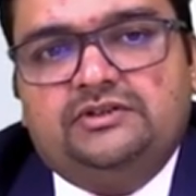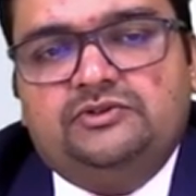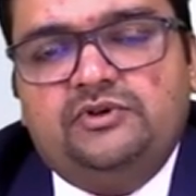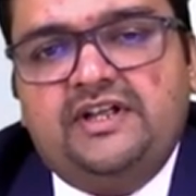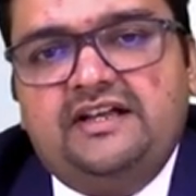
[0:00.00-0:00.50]

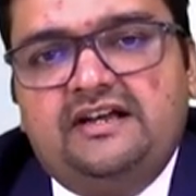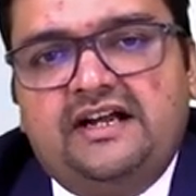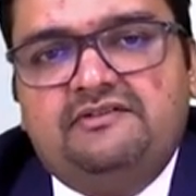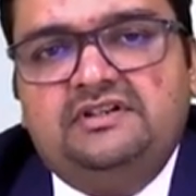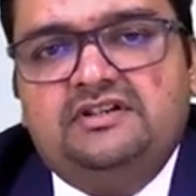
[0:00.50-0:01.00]
Today
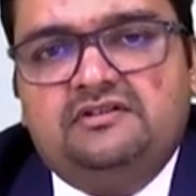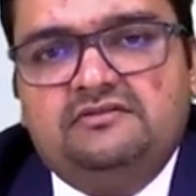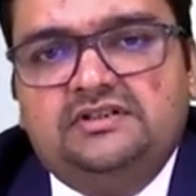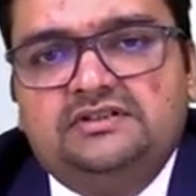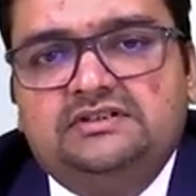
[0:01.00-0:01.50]
I will
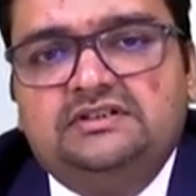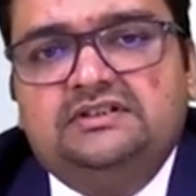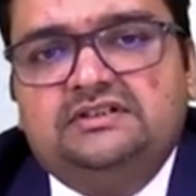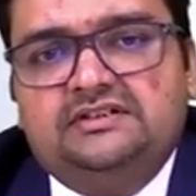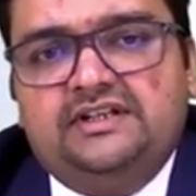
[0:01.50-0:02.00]
cover
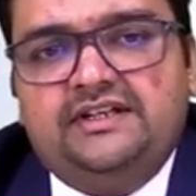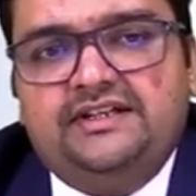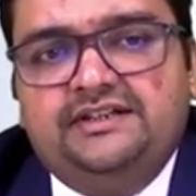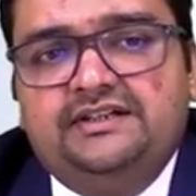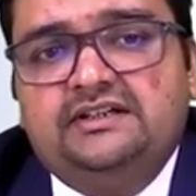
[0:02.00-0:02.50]

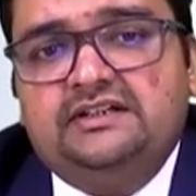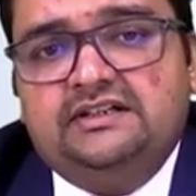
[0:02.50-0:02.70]
the